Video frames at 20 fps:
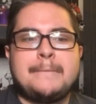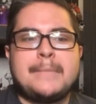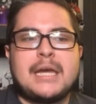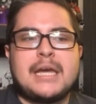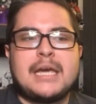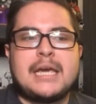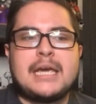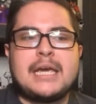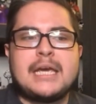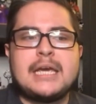
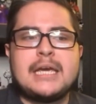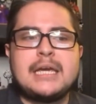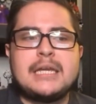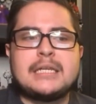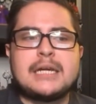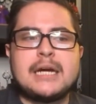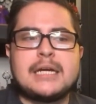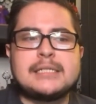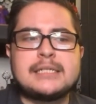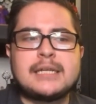he
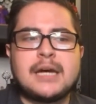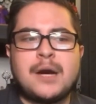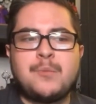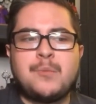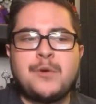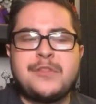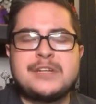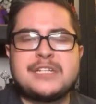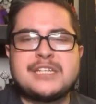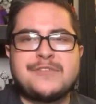does come
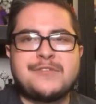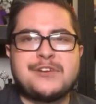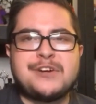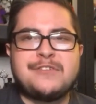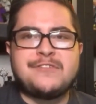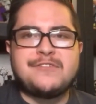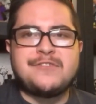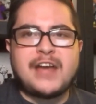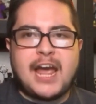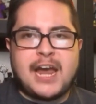with a different
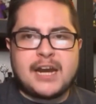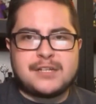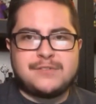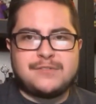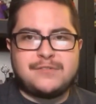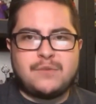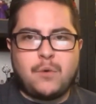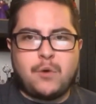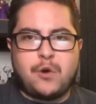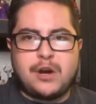effect
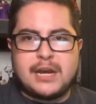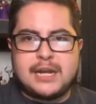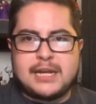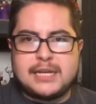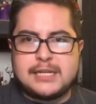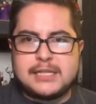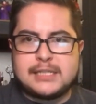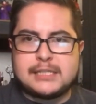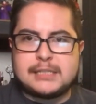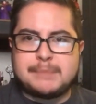for
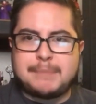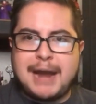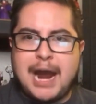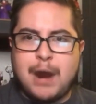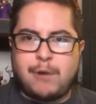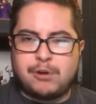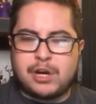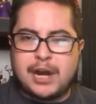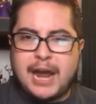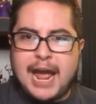his
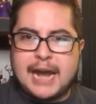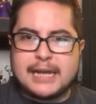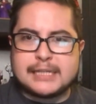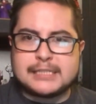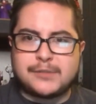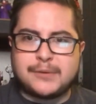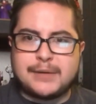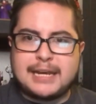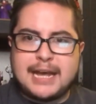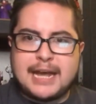power axe.
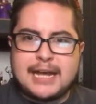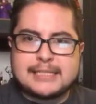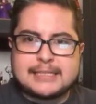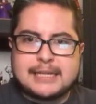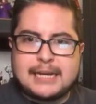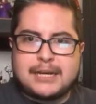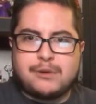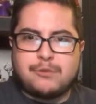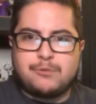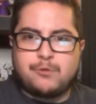So he has
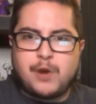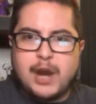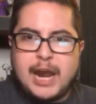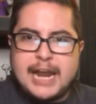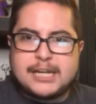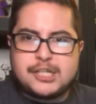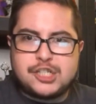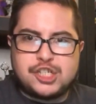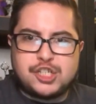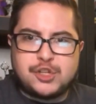like a
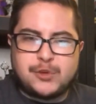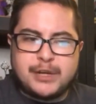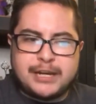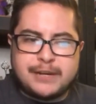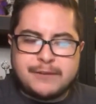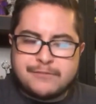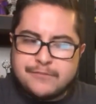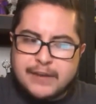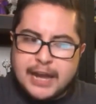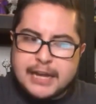red shooting
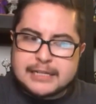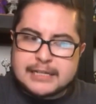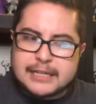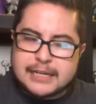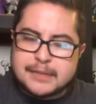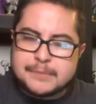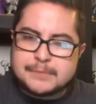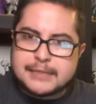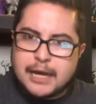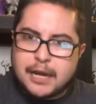effect that
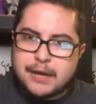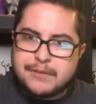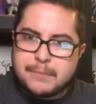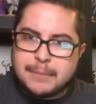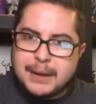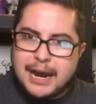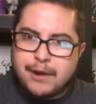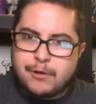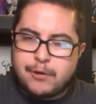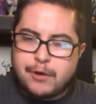comes out of the
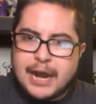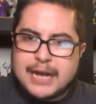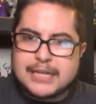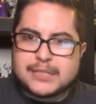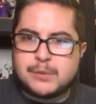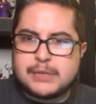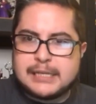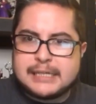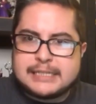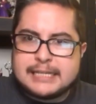power
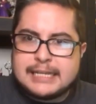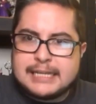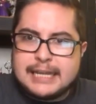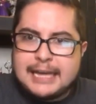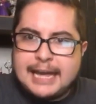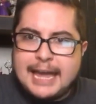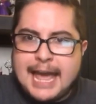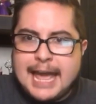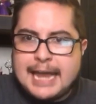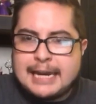axe when it's in the
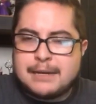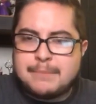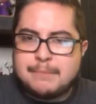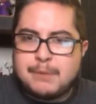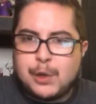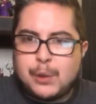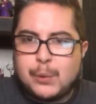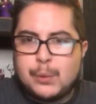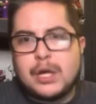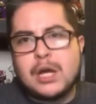cannon
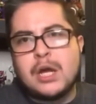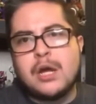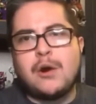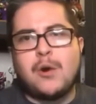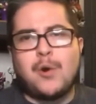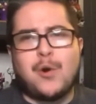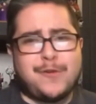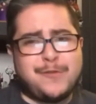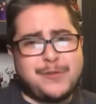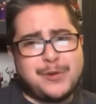mode,
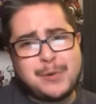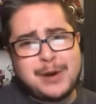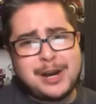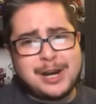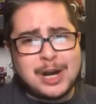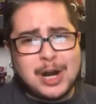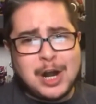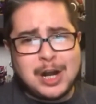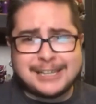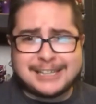or if you want
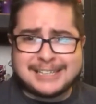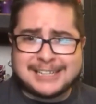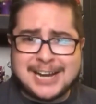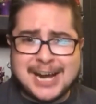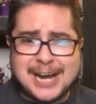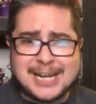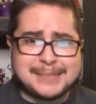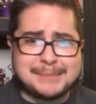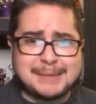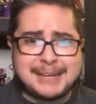to call it the
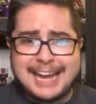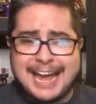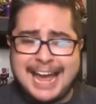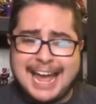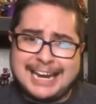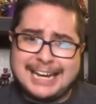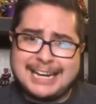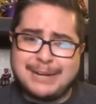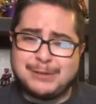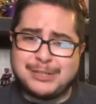cosmic
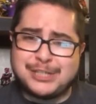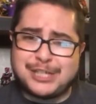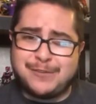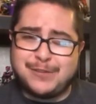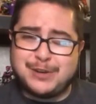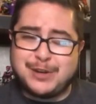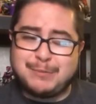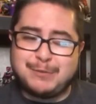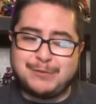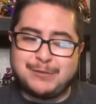cannon,
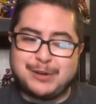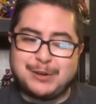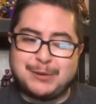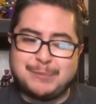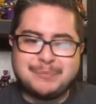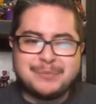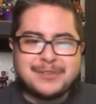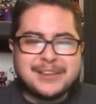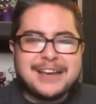whichever you prefer.